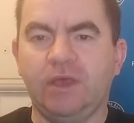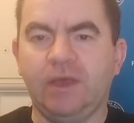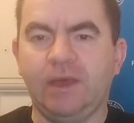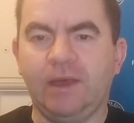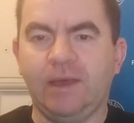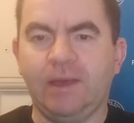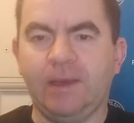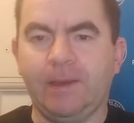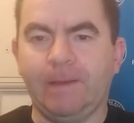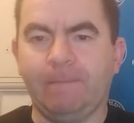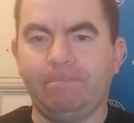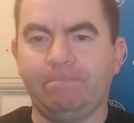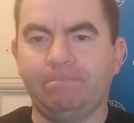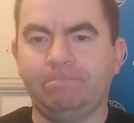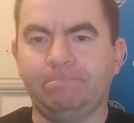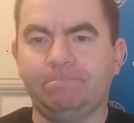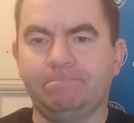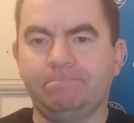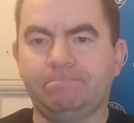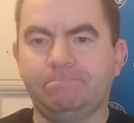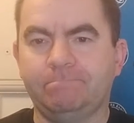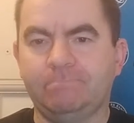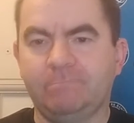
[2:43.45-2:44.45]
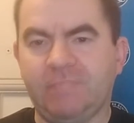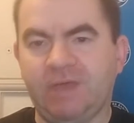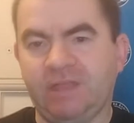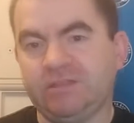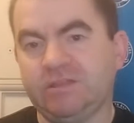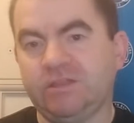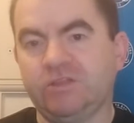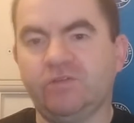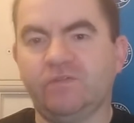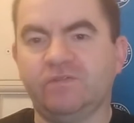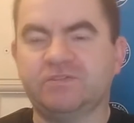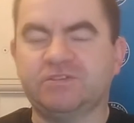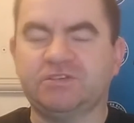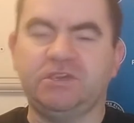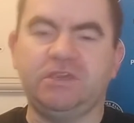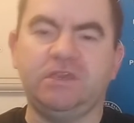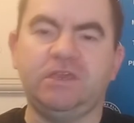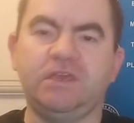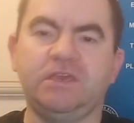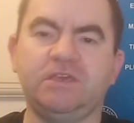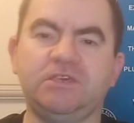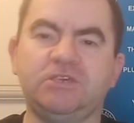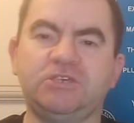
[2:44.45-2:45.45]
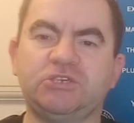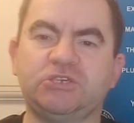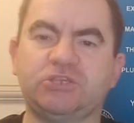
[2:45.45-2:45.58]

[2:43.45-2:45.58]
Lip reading: And then obviously he